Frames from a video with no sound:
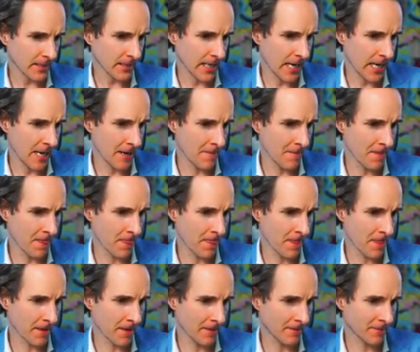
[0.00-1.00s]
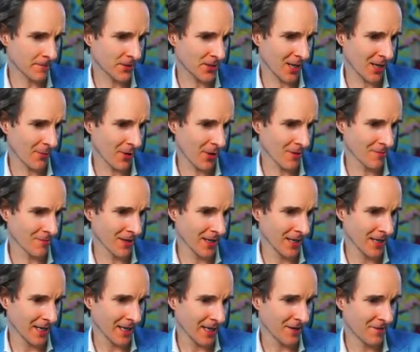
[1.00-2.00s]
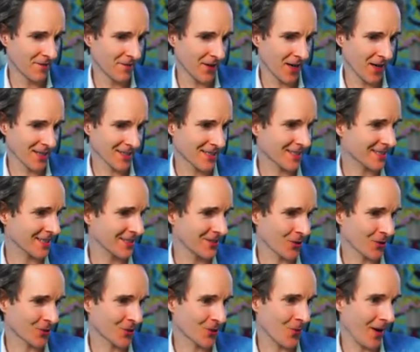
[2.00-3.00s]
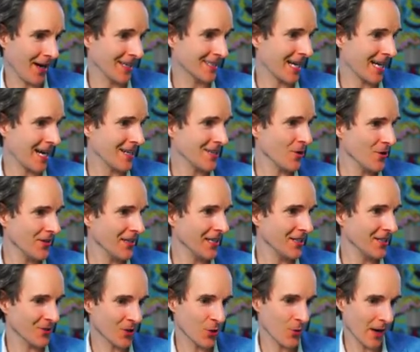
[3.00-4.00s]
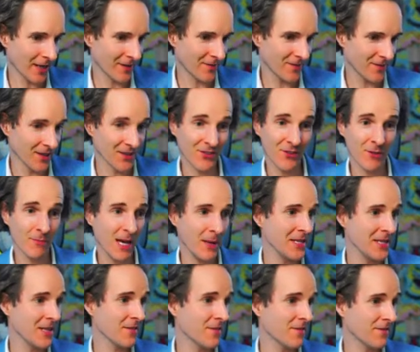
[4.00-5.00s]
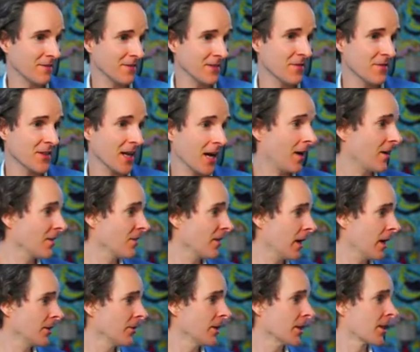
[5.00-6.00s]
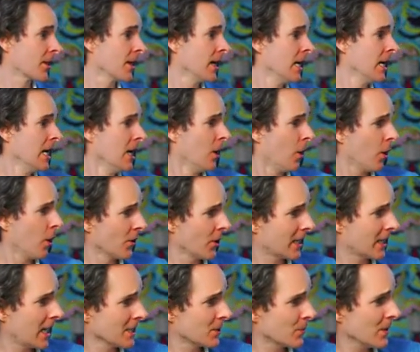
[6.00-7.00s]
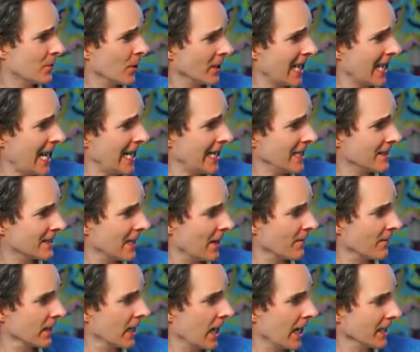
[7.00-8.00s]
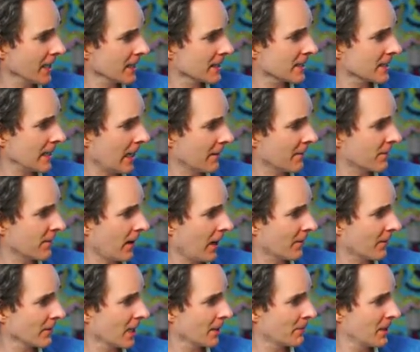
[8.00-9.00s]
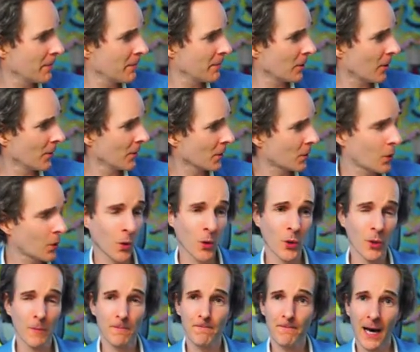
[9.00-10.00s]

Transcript: Um, G M O, uh, first, not quite. I don't think you're quite first. You're maybe the fifth, five hundredth. Although, guys, we've got eighty-seven likes and five hundred people on the call.